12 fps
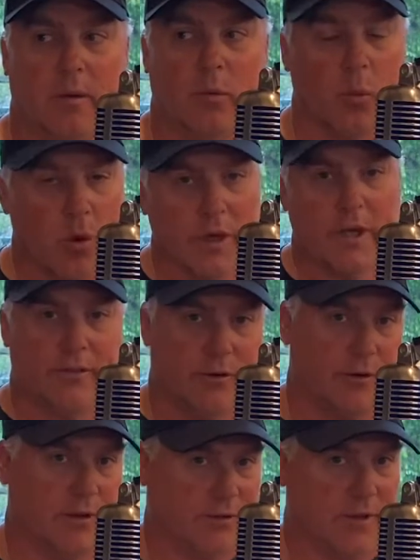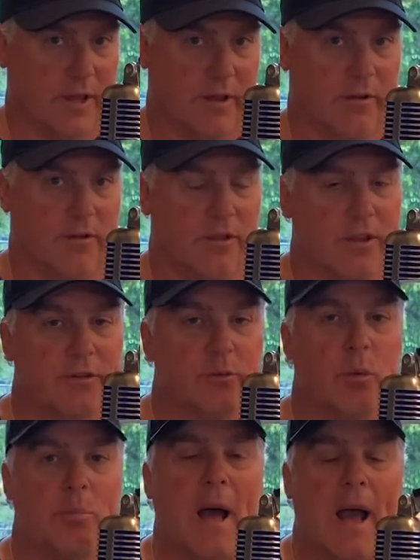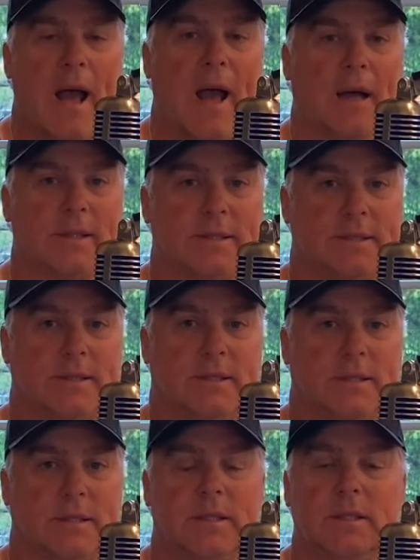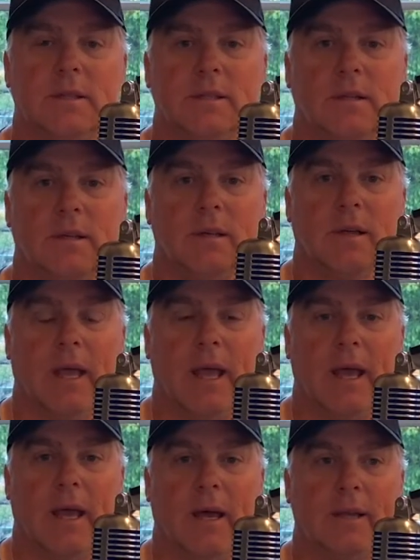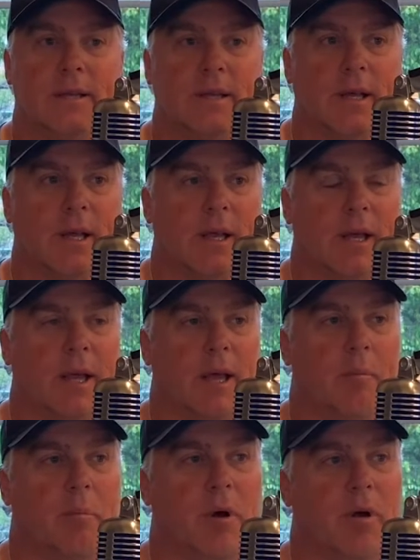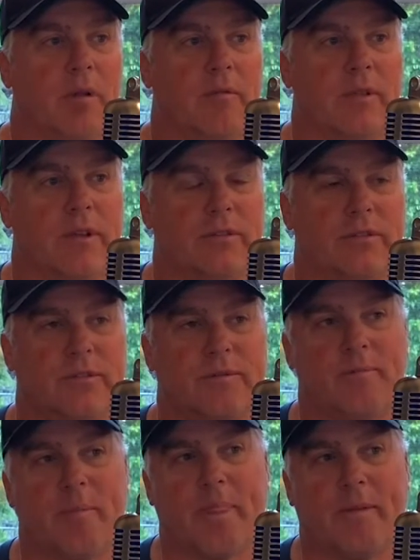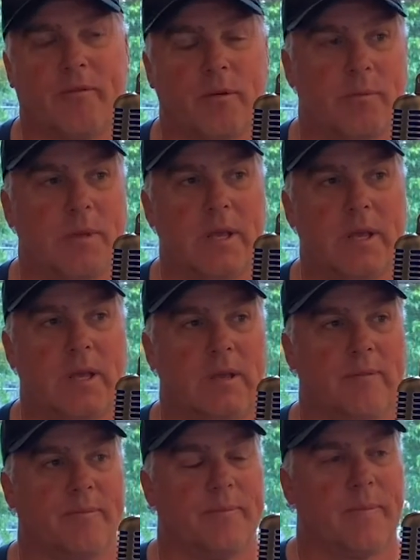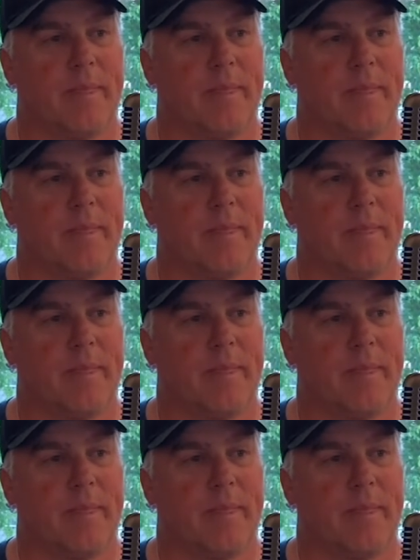we'll get through this together. This will pass. And part of this, for me,